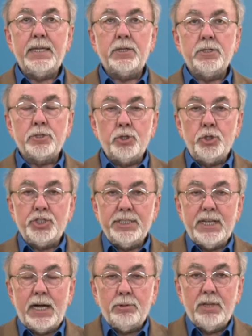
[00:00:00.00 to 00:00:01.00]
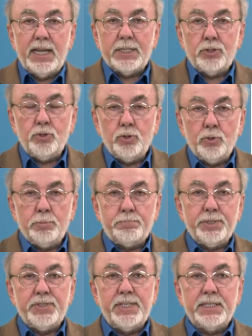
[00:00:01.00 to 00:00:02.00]
In conclusion, I would like to
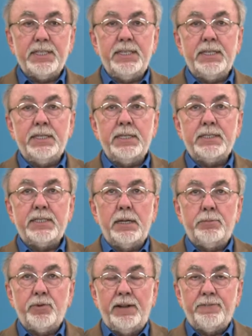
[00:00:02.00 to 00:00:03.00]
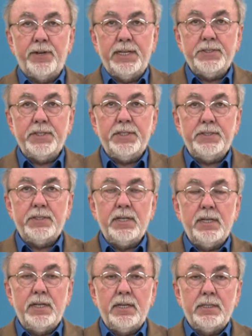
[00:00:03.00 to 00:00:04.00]
present here some references,
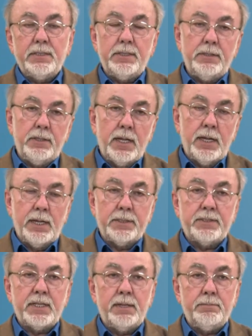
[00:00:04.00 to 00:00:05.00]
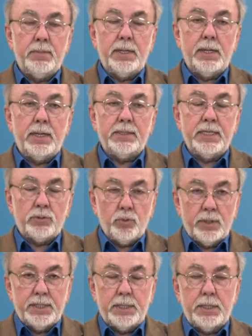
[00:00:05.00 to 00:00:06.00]
some that
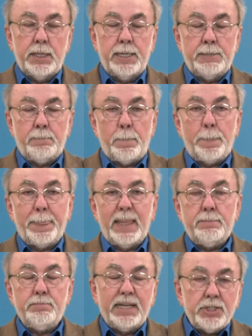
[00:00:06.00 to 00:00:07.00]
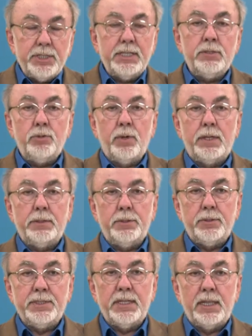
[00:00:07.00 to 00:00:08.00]
were mentioned
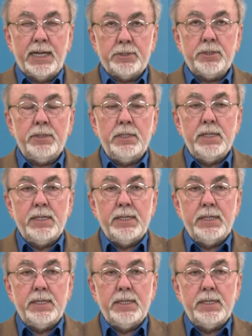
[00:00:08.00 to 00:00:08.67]
during the lecture.